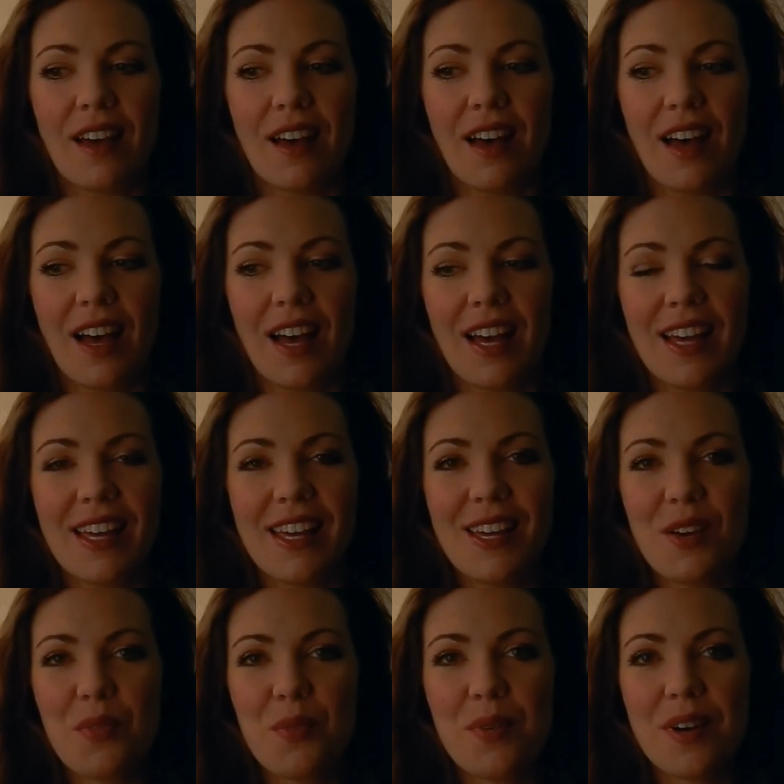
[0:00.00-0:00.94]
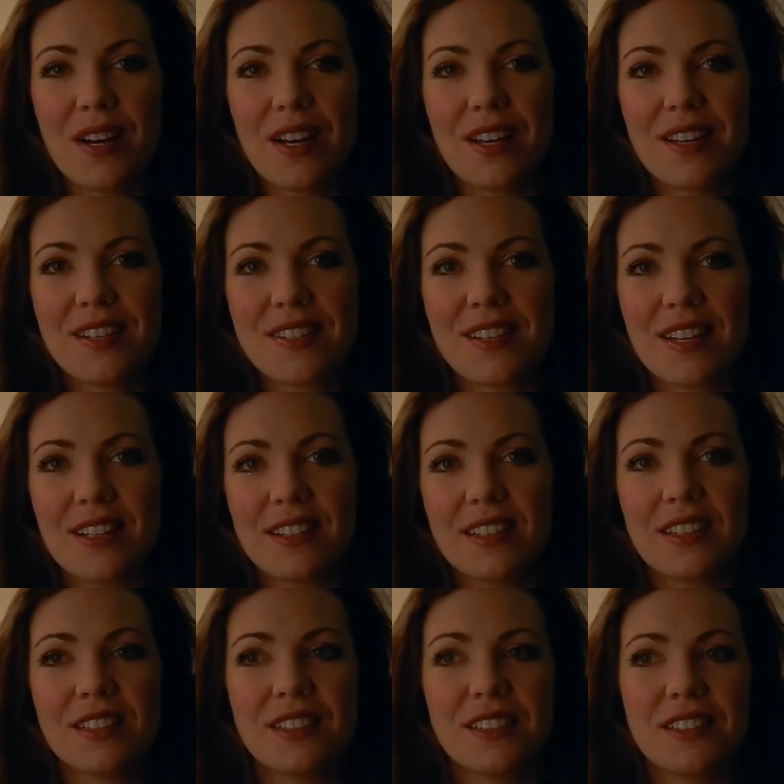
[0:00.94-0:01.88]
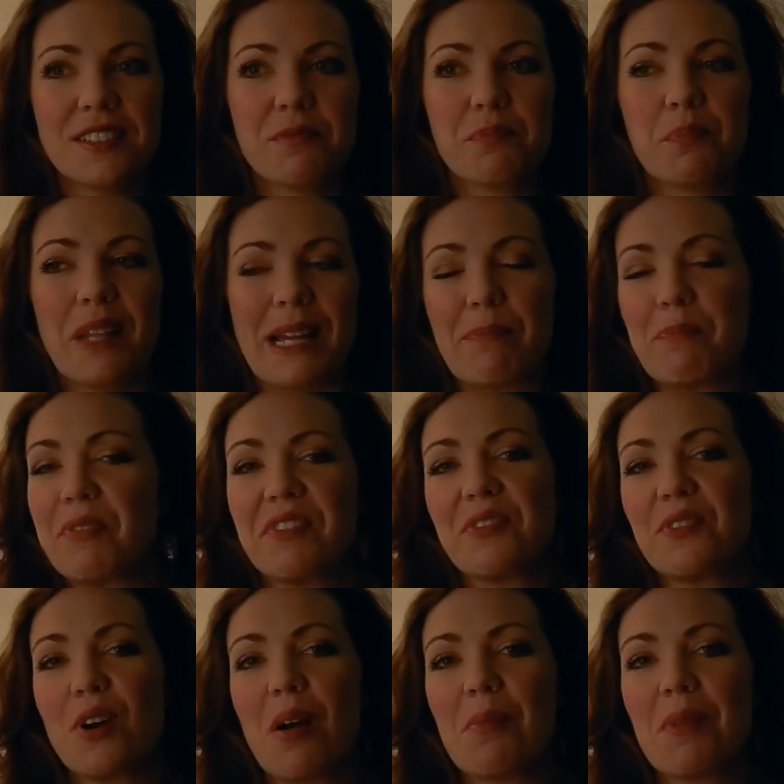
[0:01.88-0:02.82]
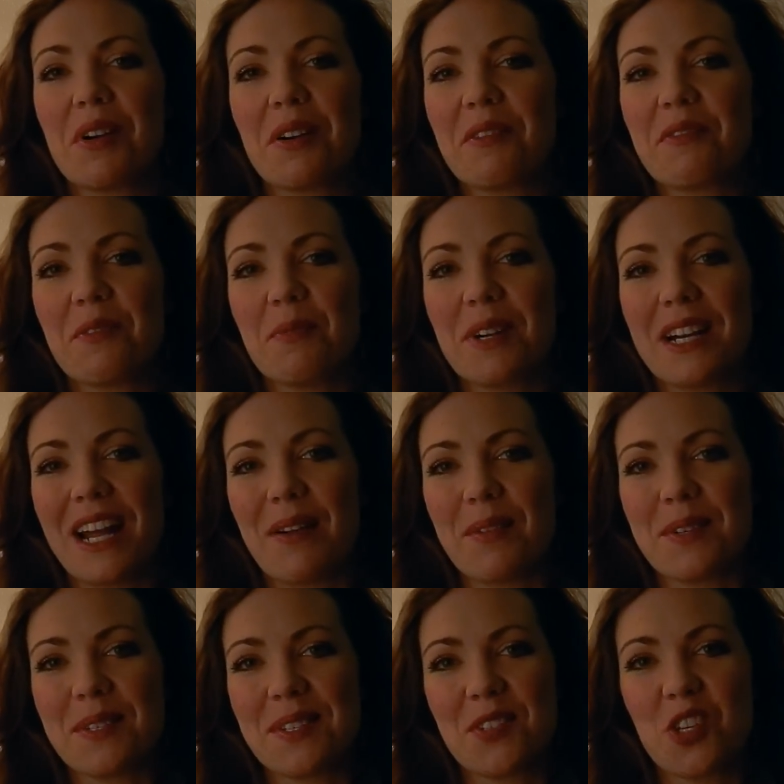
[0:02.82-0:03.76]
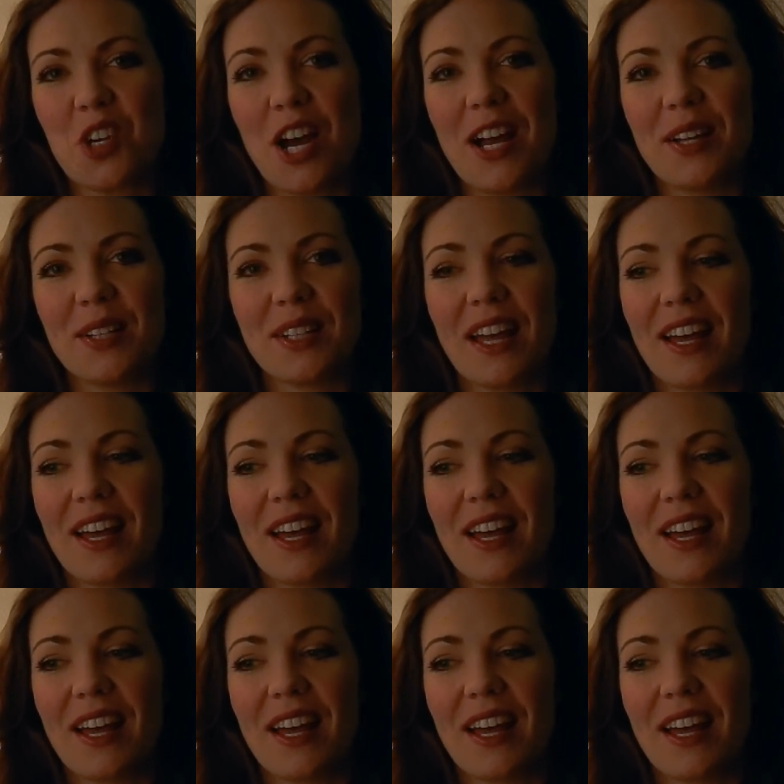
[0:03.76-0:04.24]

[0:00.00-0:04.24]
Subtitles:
I was a little like performer from when I was a child.